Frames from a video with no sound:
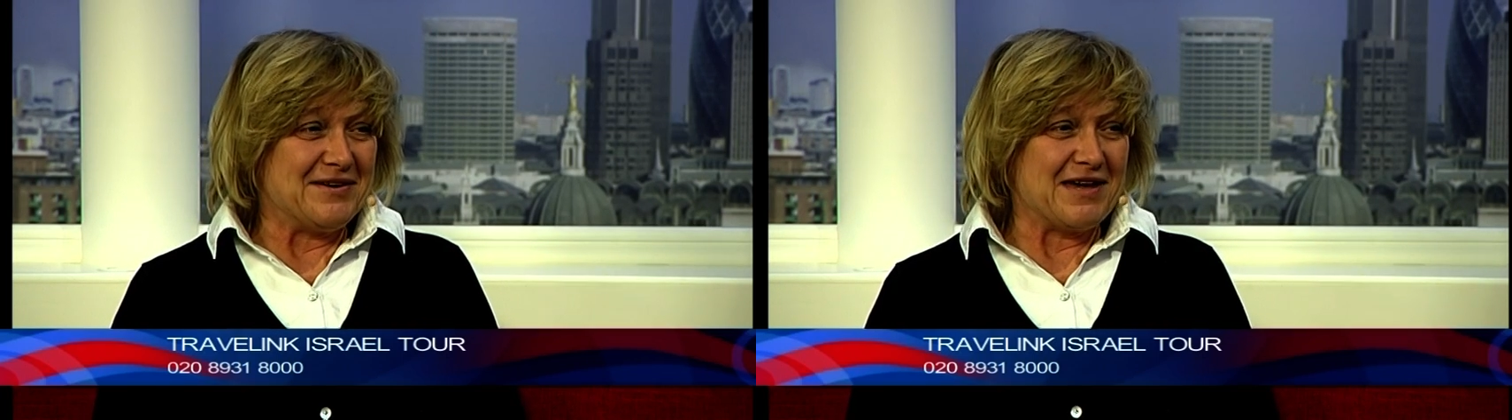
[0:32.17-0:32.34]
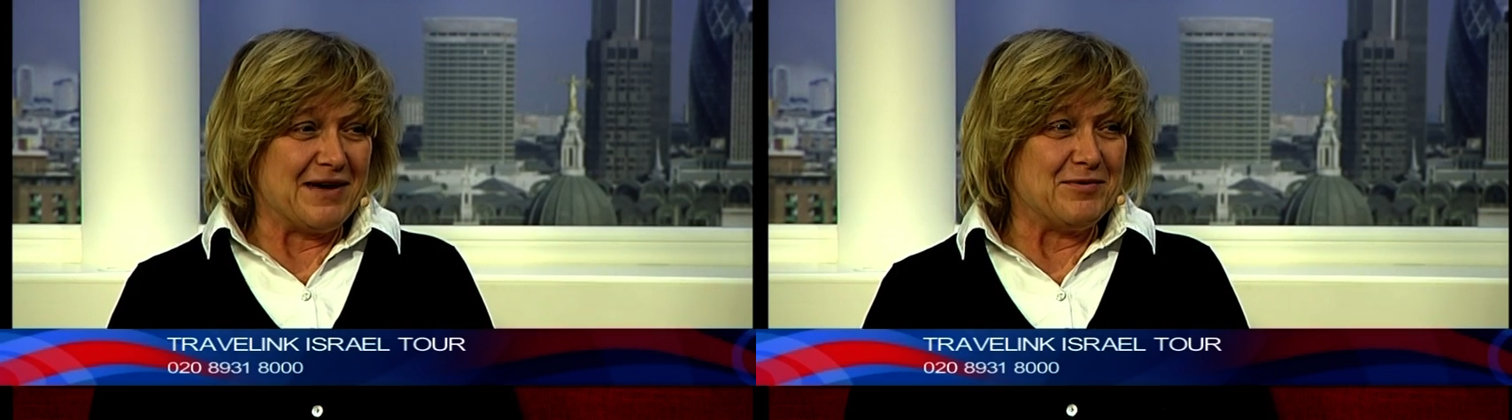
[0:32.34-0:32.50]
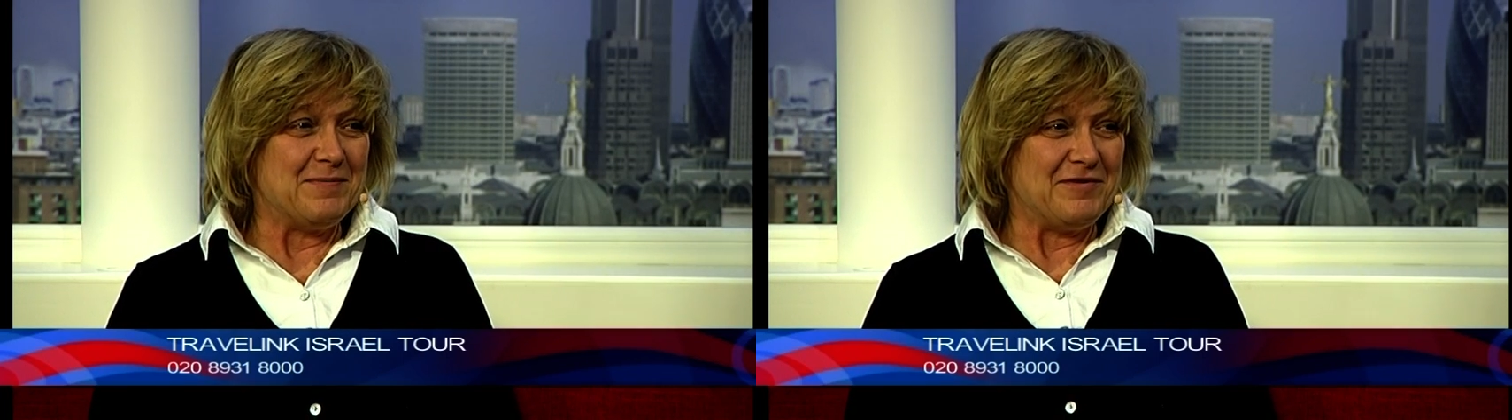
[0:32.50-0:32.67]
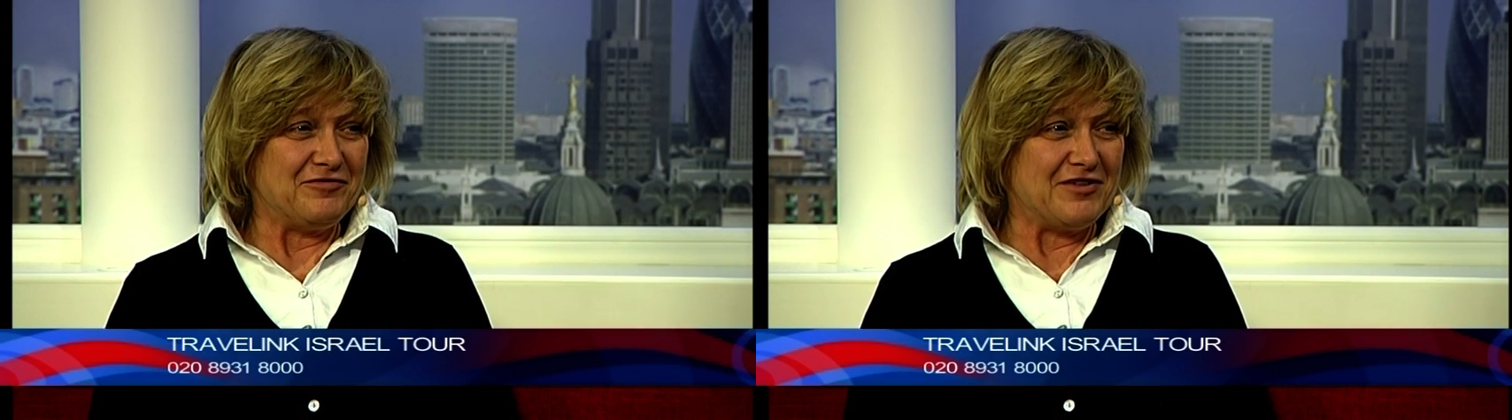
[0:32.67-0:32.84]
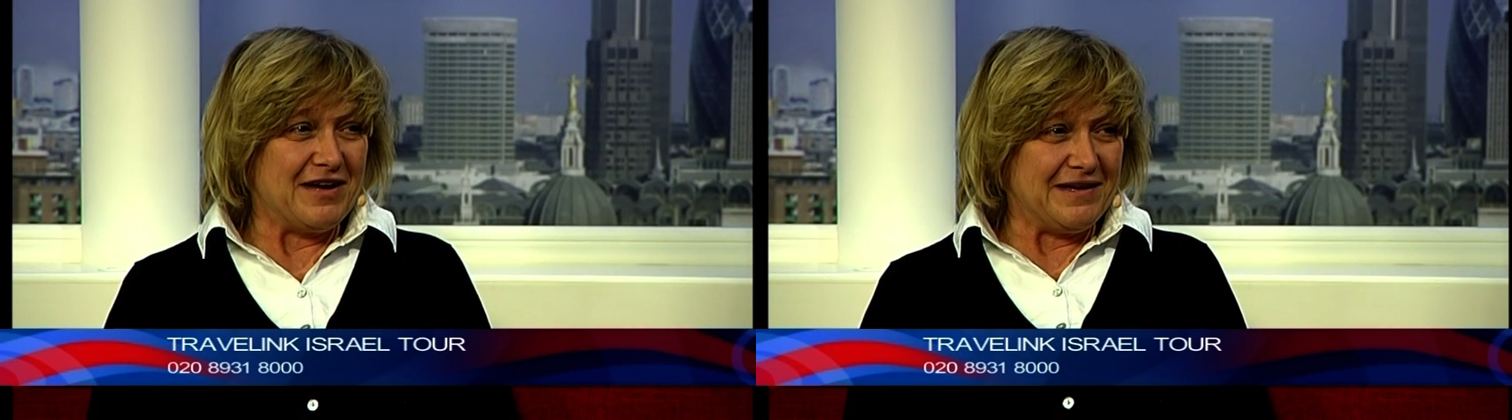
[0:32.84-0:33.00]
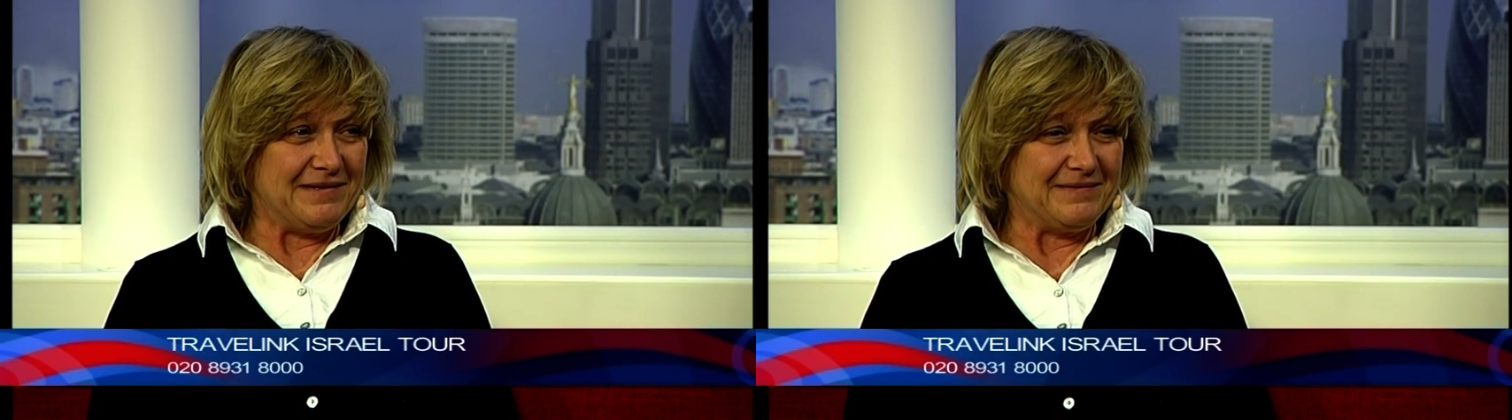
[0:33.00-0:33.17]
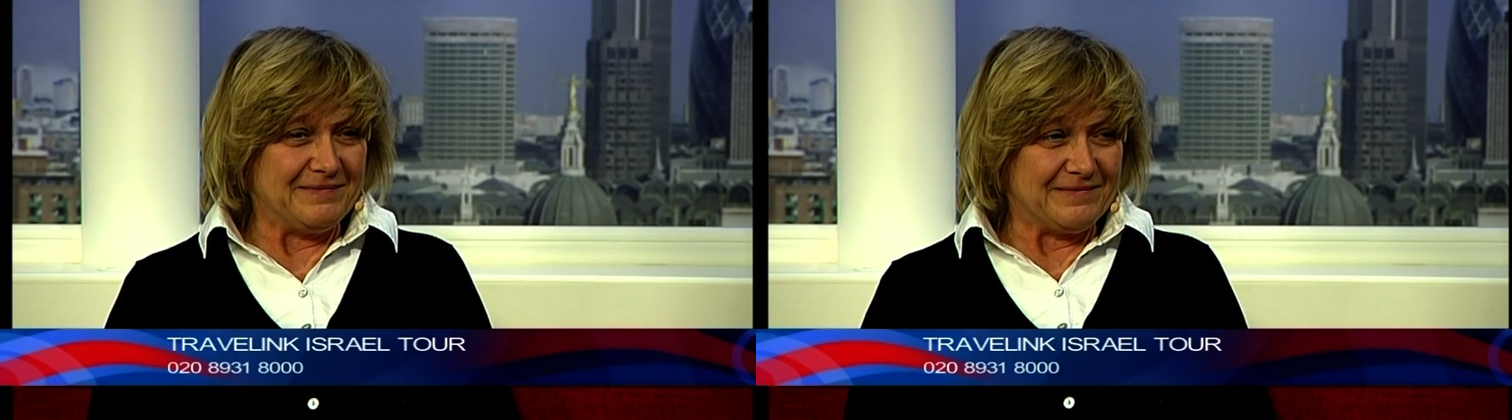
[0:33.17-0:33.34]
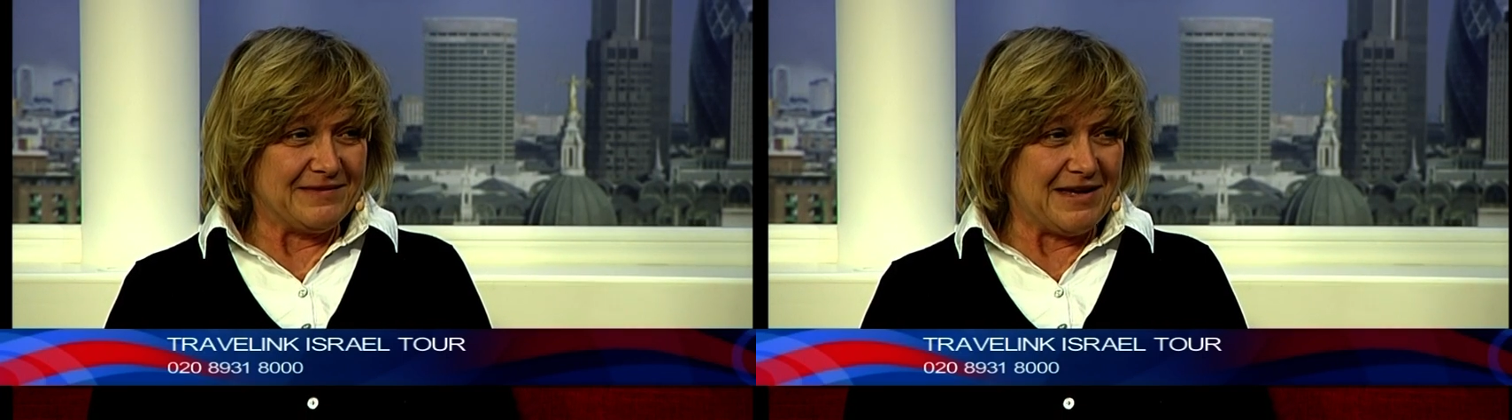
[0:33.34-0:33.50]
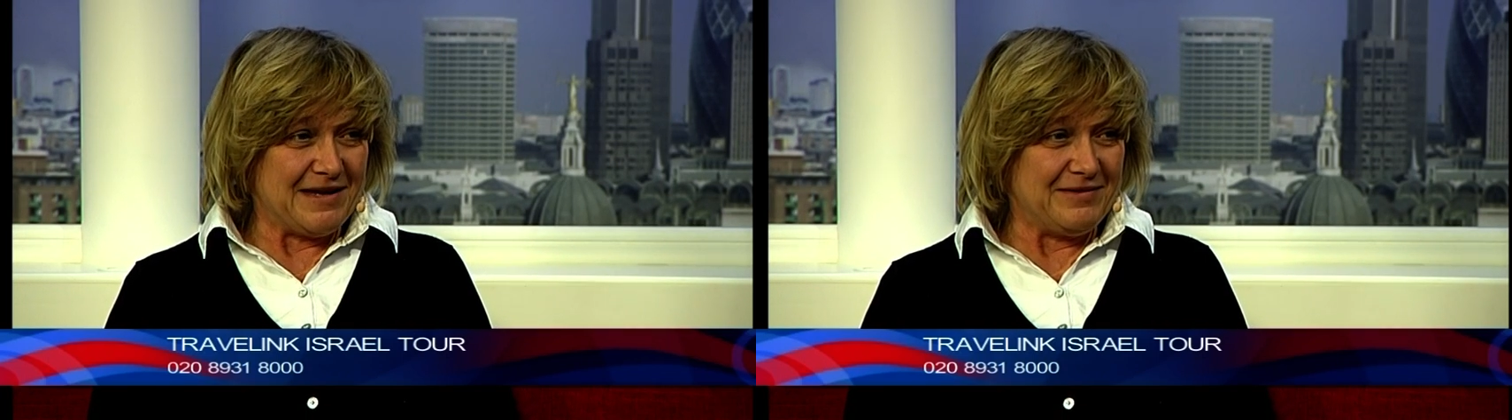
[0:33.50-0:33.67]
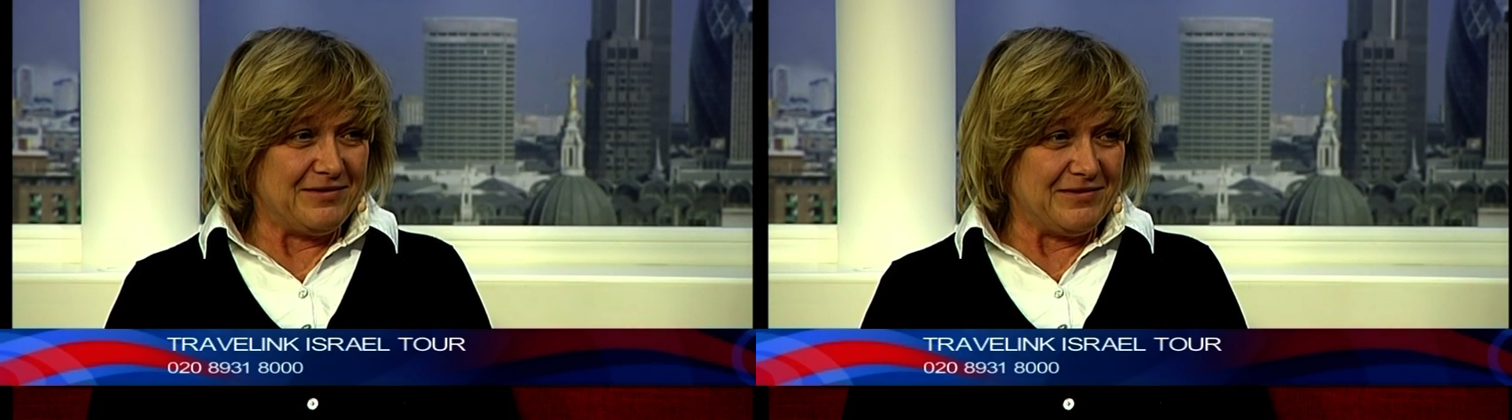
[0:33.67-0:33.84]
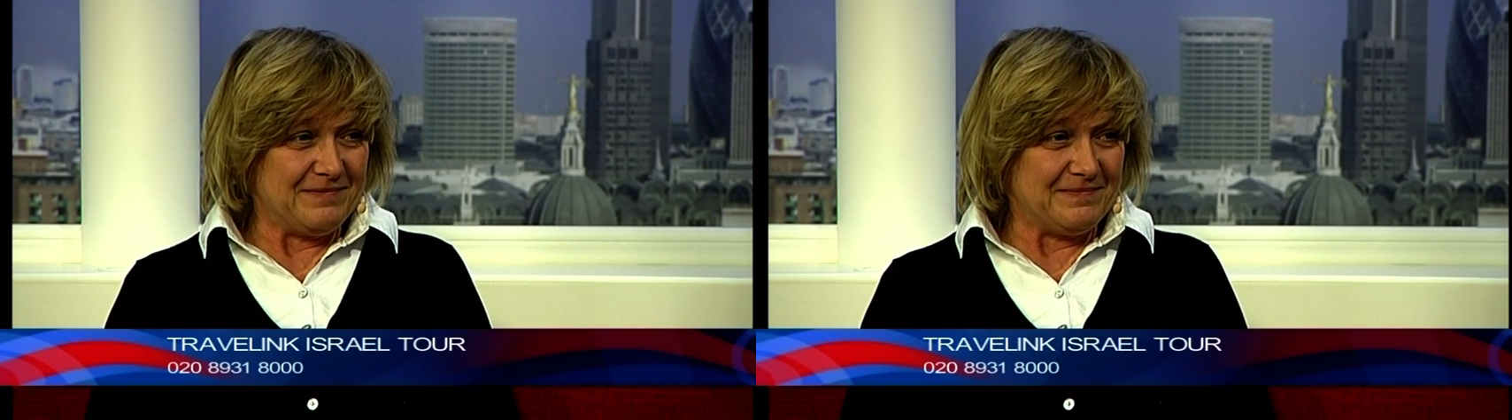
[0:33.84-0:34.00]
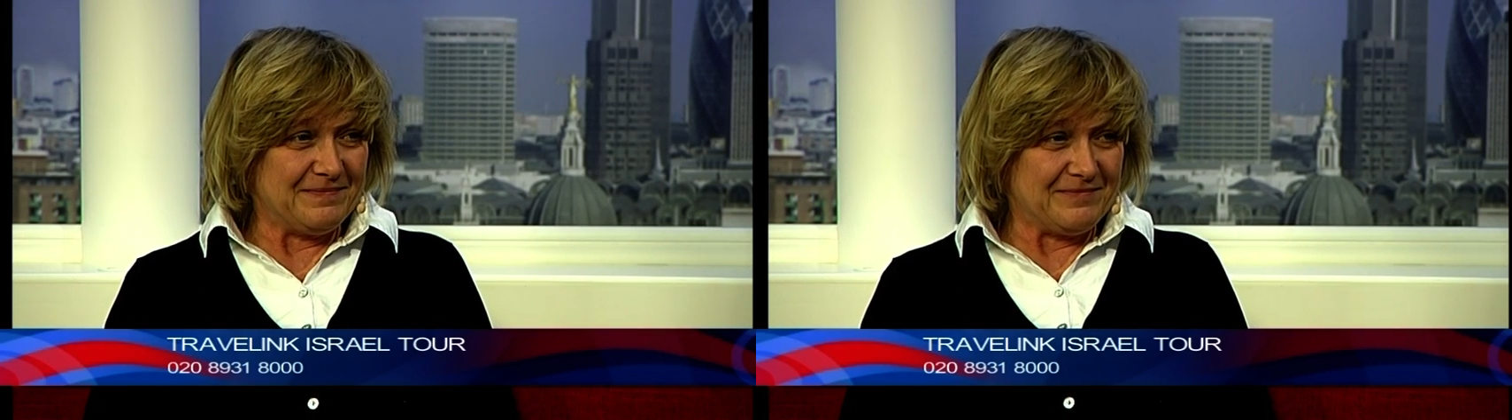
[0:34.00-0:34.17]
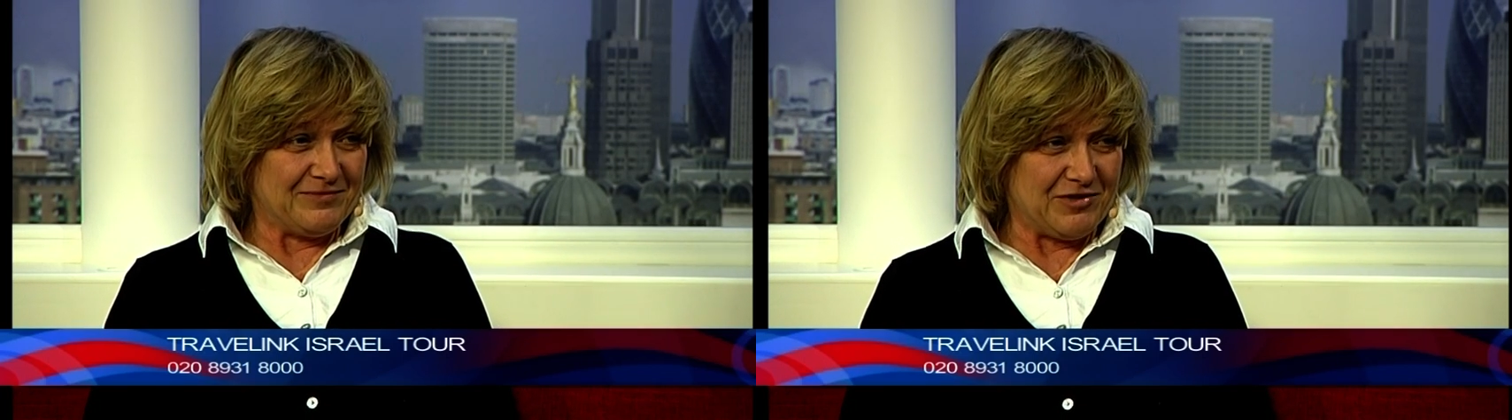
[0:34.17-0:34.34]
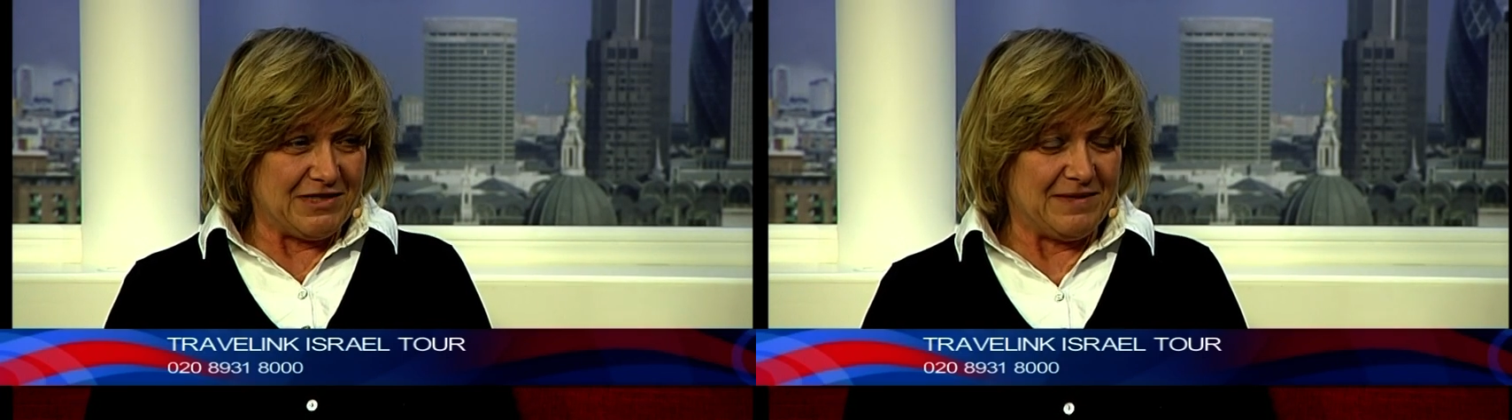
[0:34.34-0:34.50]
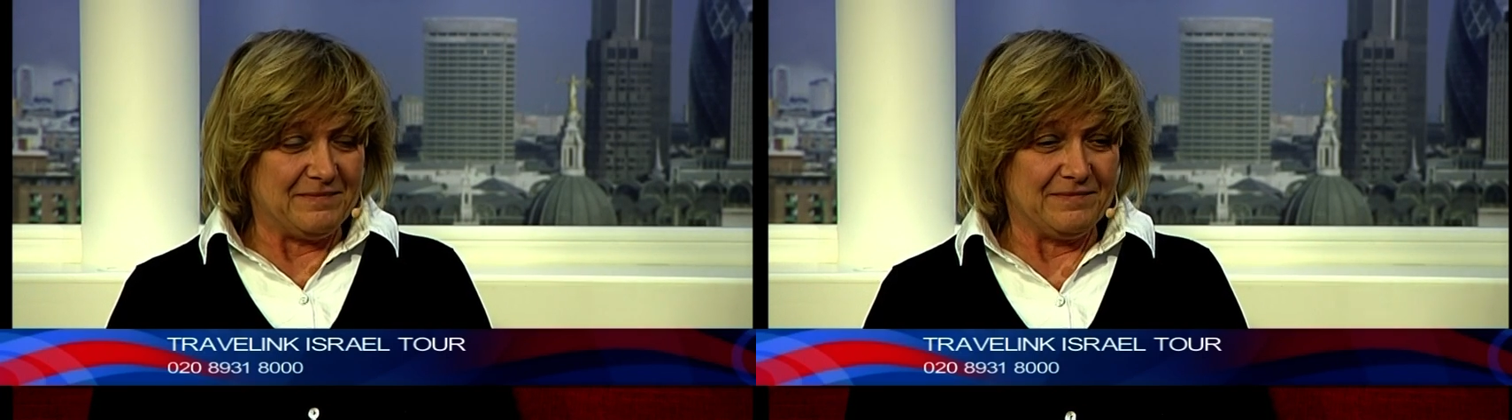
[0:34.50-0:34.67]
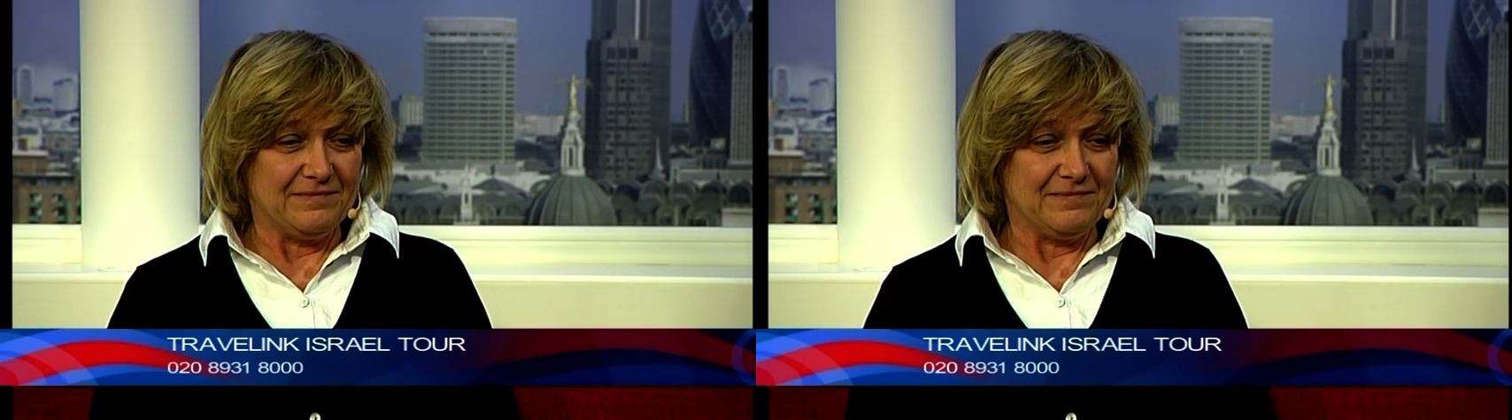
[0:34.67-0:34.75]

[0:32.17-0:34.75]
Okay, we'll be fine. Okay, ready.